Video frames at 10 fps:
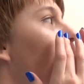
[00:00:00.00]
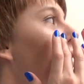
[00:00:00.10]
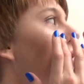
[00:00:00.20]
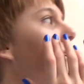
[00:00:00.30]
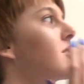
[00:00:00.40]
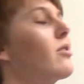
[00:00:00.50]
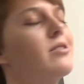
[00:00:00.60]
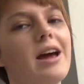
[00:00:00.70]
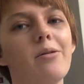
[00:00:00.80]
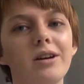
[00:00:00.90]
Okay, so
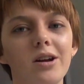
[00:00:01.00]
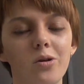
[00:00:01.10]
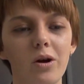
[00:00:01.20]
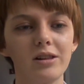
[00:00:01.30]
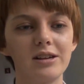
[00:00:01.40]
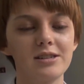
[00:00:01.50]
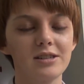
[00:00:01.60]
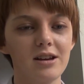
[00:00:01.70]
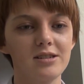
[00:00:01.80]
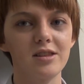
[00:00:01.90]
now we're going to quickly
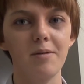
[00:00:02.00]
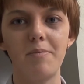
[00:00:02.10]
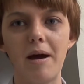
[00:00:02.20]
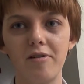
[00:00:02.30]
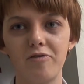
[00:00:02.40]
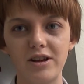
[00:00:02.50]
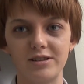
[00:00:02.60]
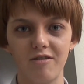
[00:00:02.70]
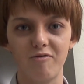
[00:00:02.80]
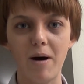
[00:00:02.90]
discuss the benefits
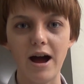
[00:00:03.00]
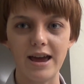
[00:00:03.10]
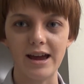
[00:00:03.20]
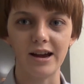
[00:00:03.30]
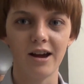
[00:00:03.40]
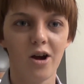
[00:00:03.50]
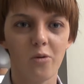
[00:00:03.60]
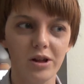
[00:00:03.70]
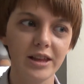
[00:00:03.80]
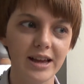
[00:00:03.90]
of buying really